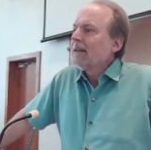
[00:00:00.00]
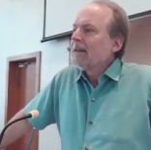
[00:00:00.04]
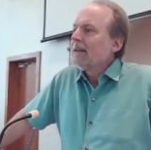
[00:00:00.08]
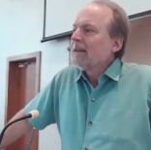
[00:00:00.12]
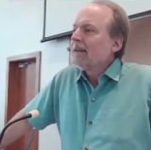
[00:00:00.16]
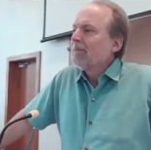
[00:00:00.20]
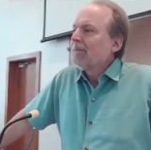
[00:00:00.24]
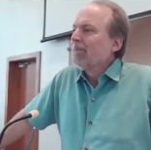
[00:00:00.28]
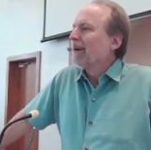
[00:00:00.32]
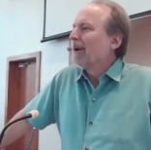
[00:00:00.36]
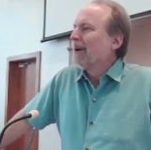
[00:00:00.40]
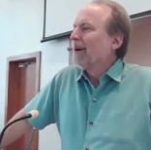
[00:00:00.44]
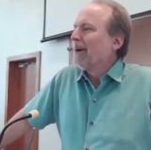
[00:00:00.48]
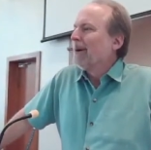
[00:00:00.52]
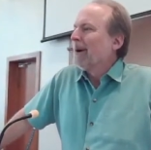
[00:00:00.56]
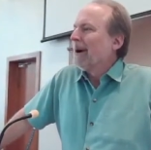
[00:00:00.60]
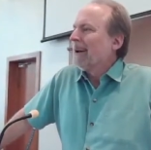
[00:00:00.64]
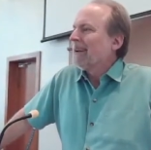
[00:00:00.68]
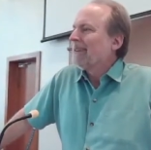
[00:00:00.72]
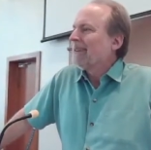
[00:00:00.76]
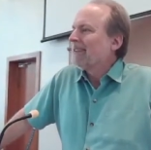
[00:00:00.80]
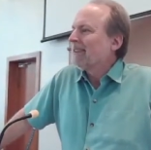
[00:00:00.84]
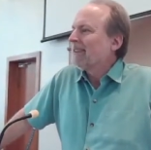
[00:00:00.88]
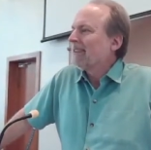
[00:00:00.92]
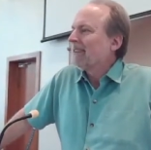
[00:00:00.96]
blew
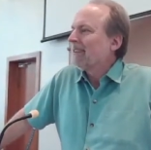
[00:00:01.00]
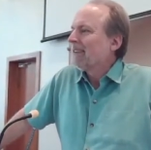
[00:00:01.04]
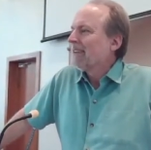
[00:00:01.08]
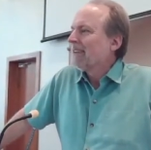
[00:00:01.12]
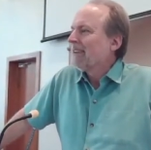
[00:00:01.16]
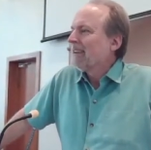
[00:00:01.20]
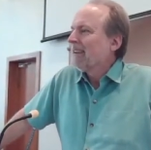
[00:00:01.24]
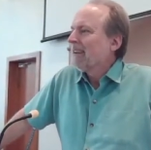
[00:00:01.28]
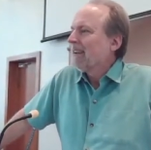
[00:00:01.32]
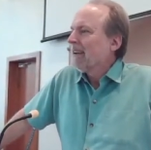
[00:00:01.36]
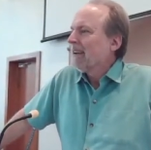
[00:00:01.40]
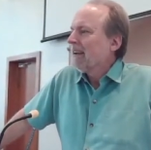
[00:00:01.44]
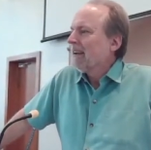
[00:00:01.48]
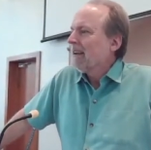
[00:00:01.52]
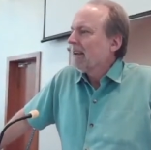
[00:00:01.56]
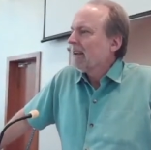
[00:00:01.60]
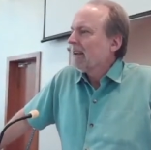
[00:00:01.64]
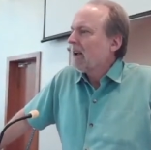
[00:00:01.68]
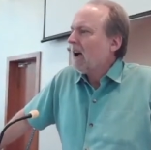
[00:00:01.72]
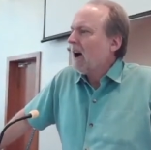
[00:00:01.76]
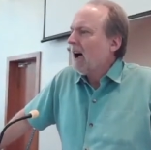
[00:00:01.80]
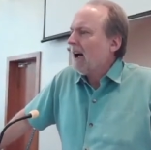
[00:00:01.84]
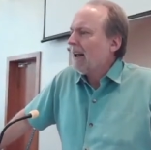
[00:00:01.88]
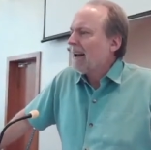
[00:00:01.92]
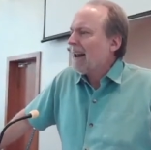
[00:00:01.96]
it.
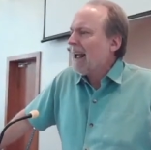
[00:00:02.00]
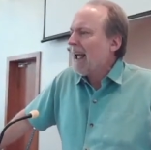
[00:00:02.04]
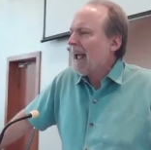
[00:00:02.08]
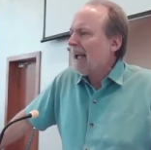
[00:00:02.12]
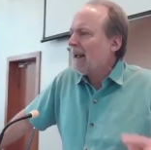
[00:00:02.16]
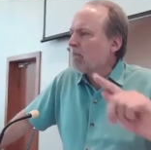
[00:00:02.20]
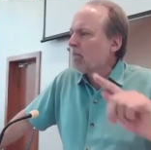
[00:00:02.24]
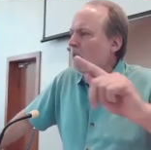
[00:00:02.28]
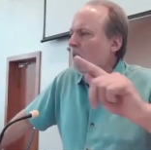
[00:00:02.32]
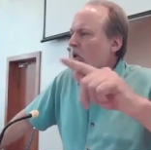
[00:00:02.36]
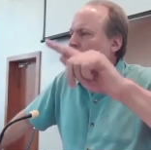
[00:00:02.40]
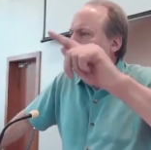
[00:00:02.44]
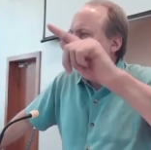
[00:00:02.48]
God had more